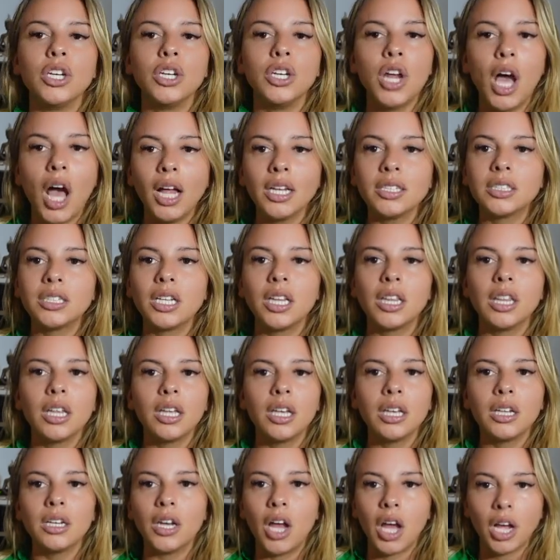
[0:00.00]
not
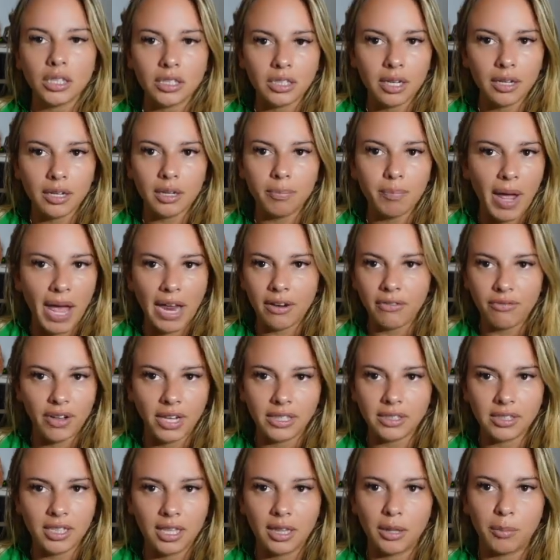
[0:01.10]
to
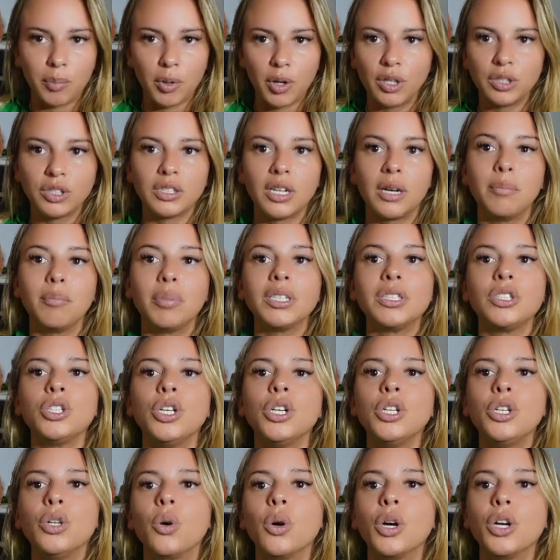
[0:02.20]
manifesting the person, but
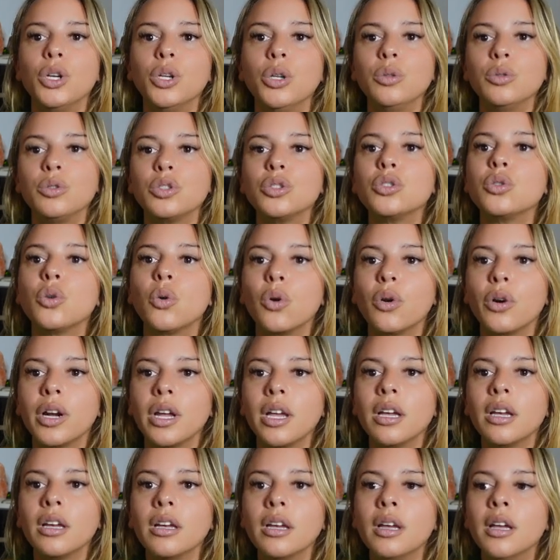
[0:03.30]
to your new
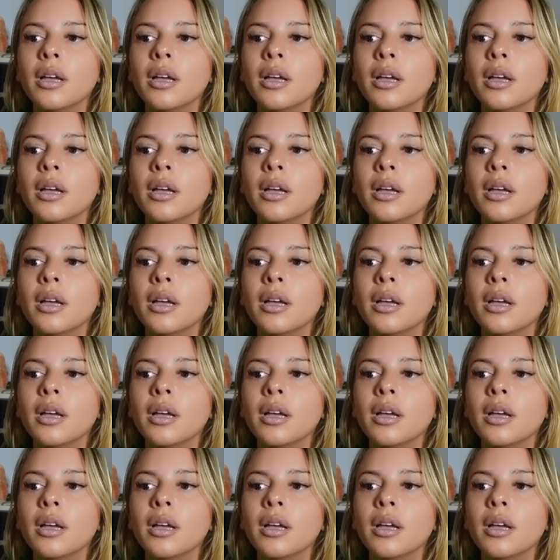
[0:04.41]
story.